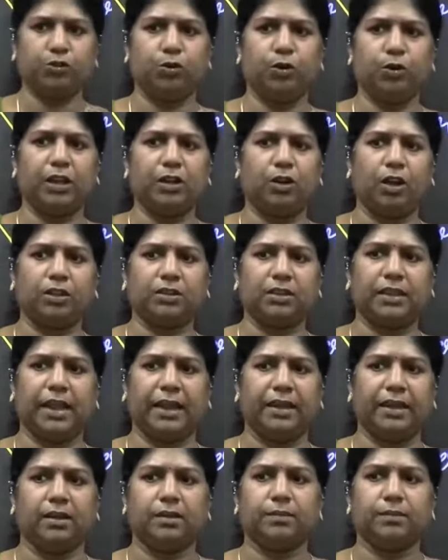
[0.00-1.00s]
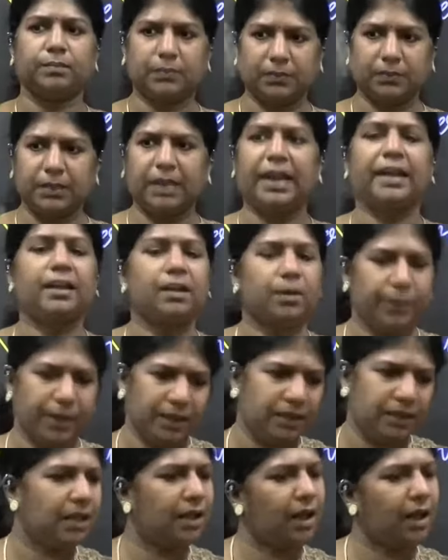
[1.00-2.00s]
ruling North then. The later
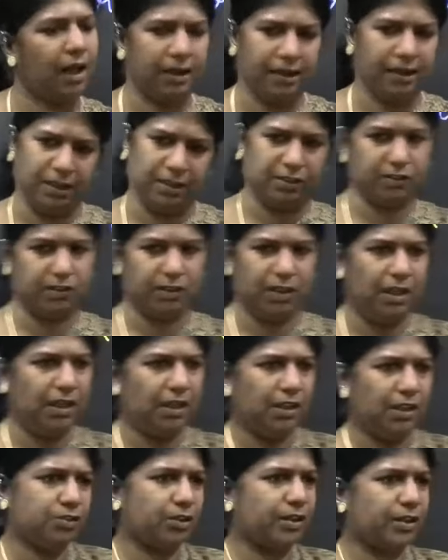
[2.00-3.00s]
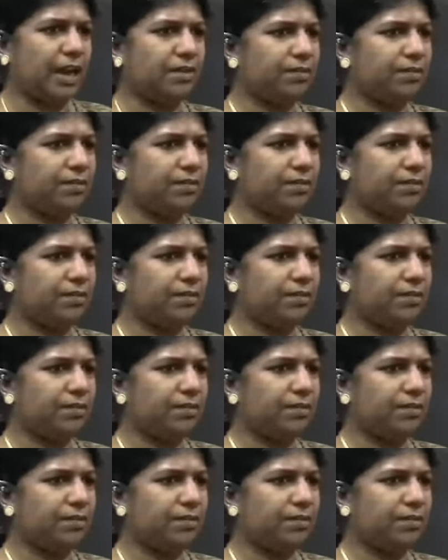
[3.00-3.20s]
Vedic Aryans. So can